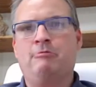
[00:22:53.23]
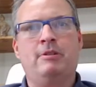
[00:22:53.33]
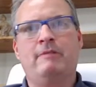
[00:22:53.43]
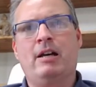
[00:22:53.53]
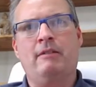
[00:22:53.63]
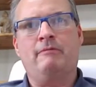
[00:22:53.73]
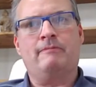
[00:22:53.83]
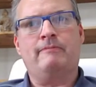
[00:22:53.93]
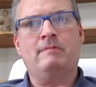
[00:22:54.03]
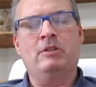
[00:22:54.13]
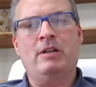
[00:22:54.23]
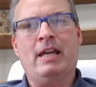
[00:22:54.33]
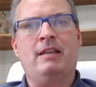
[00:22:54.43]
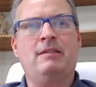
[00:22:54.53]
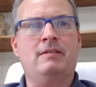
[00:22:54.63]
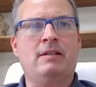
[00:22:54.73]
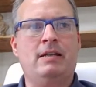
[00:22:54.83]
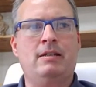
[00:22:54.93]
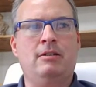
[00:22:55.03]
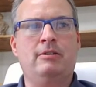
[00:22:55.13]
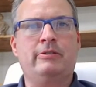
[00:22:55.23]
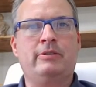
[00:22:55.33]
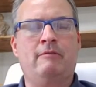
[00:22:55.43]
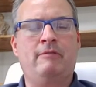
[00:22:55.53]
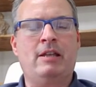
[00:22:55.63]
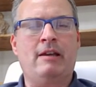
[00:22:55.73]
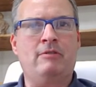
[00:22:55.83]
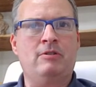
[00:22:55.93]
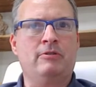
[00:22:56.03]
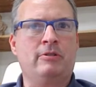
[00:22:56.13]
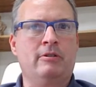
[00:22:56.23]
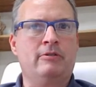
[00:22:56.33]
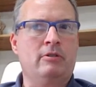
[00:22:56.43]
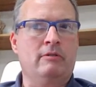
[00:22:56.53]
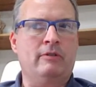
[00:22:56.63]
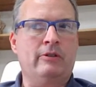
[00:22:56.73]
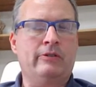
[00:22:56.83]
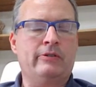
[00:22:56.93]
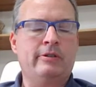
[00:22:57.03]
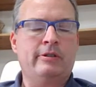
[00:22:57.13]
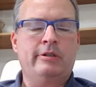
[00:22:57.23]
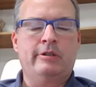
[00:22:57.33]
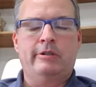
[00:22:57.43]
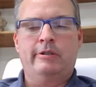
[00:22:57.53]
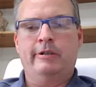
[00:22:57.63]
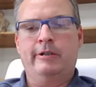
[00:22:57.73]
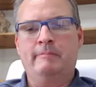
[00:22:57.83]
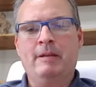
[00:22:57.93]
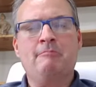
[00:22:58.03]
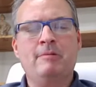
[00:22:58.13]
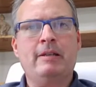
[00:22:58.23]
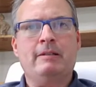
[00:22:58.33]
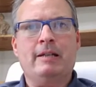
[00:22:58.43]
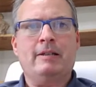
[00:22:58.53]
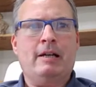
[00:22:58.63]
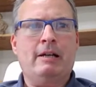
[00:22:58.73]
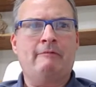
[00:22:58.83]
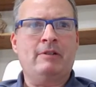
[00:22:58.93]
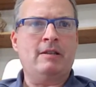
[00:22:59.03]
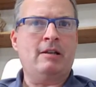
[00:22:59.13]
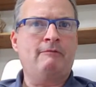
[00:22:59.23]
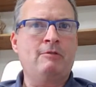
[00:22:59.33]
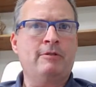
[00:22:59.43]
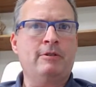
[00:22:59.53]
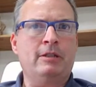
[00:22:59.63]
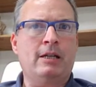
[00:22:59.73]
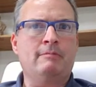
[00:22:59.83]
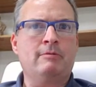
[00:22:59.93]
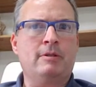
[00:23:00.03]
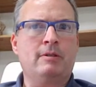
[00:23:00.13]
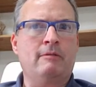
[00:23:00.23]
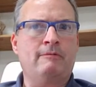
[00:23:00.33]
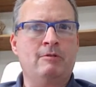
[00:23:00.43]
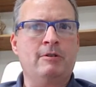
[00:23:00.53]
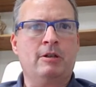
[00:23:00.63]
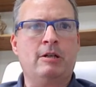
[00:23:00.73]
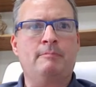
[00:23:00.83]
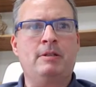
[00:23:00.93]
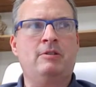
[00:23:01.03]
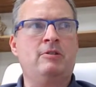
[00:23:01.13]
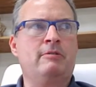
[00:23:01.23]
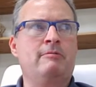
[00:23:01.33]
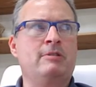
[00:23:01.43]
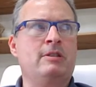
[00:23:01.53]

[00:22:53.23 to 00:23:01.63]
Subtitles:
they would not have, had these ideas if they haven't used our service. And I've done that a few other times with a few other companies just